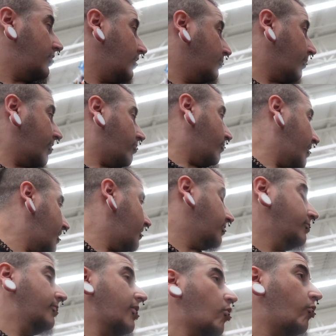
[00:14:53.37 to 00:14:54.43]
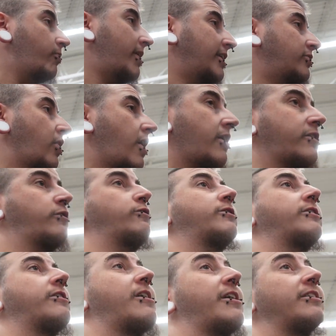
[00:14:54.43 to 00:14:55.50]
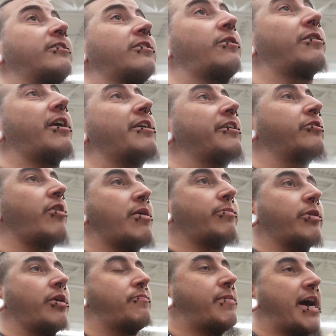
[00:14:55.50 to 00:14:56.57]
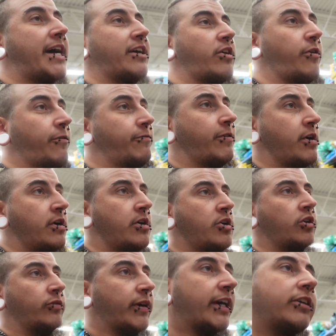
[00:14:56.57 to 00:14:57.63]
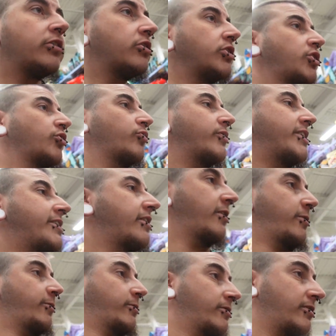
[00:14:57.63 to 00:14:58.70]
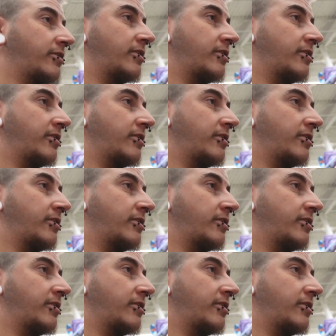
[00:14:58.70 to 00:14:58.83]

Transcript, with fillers: is planning on making some homemade tacos tonight, so I gotta grab her a bag of regular Doritos.